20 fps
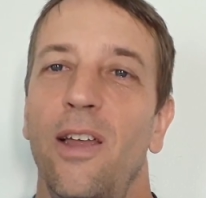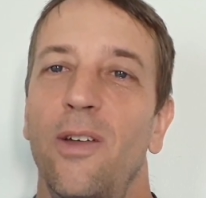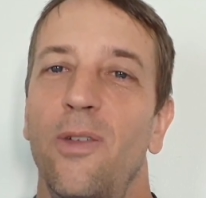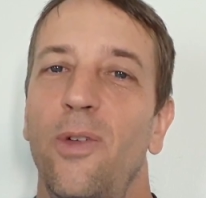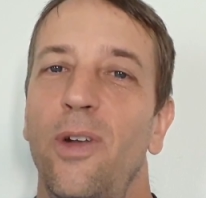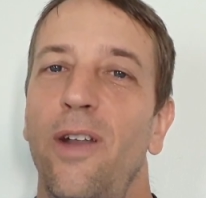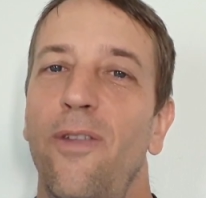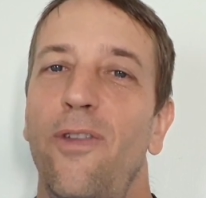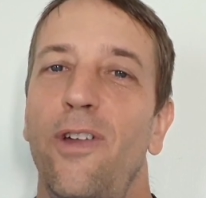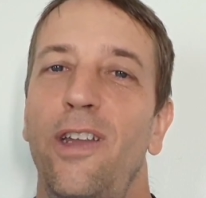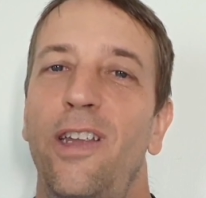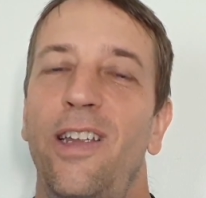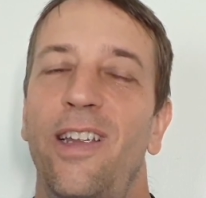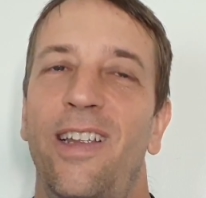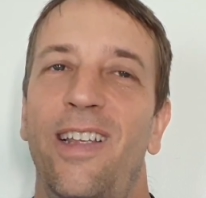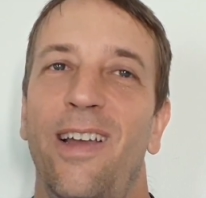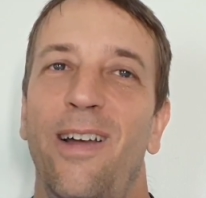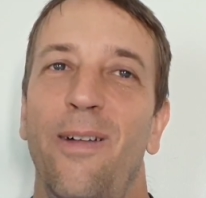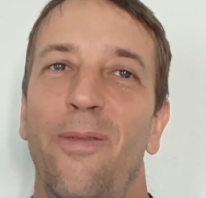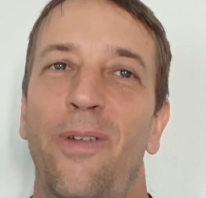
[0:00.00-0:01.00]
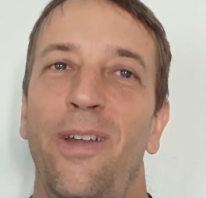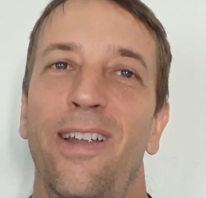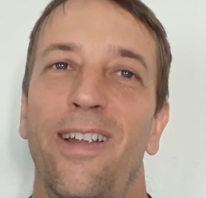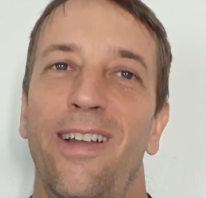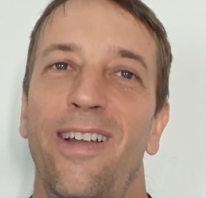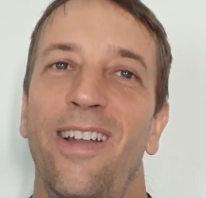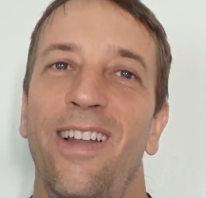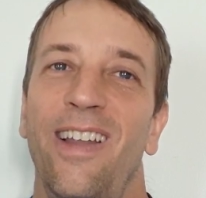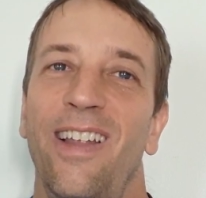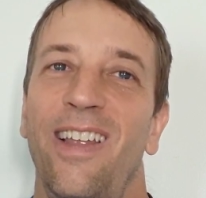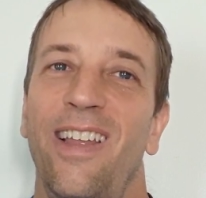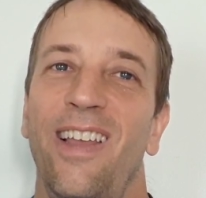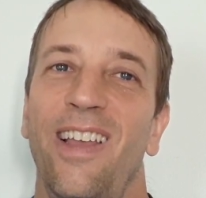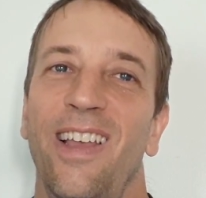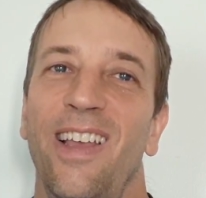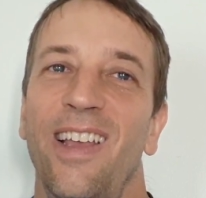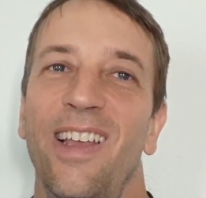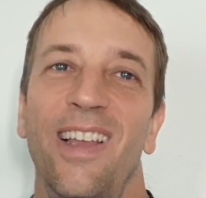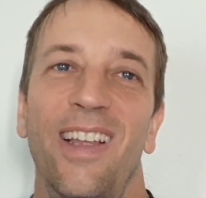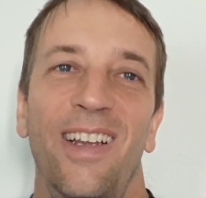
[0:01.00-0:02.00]
whenever you come here.
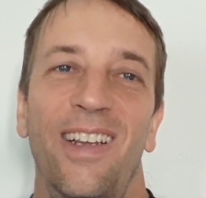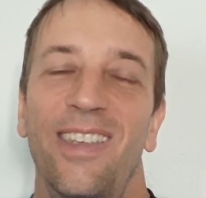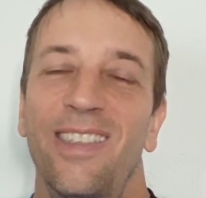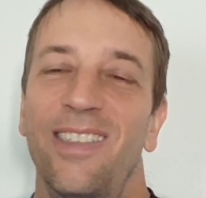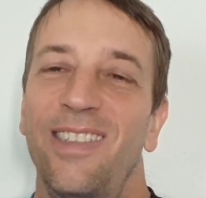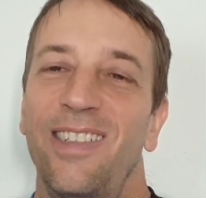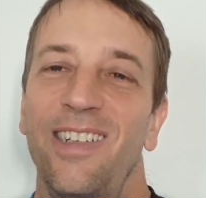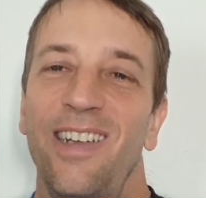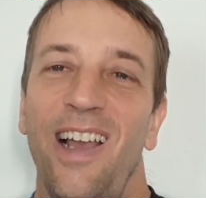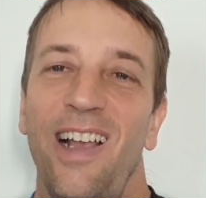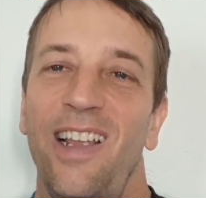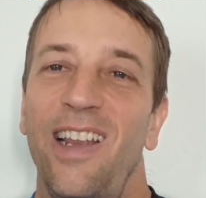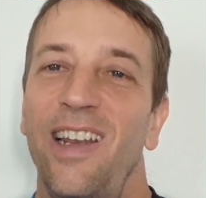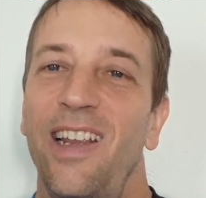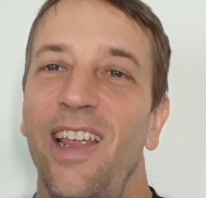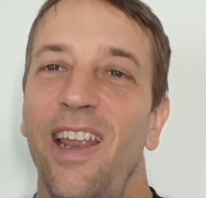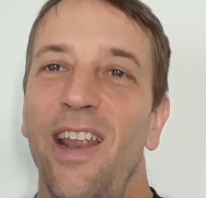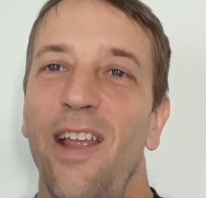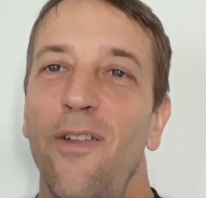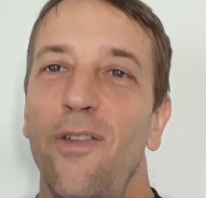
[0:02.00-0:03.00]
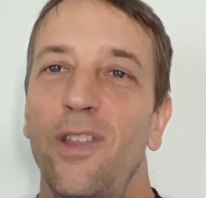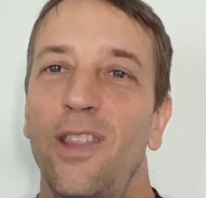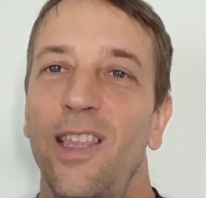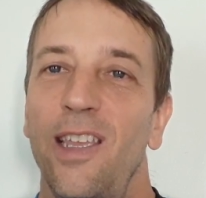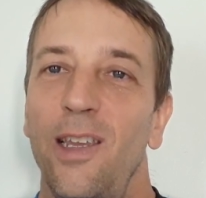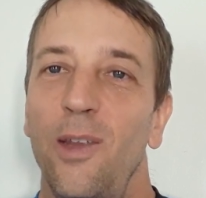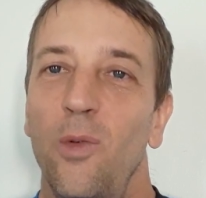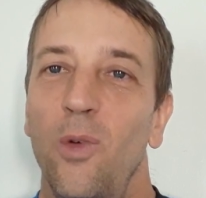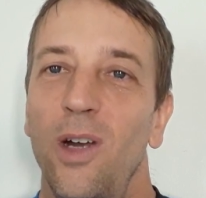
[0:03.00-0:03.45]
Because you're not going to get everything you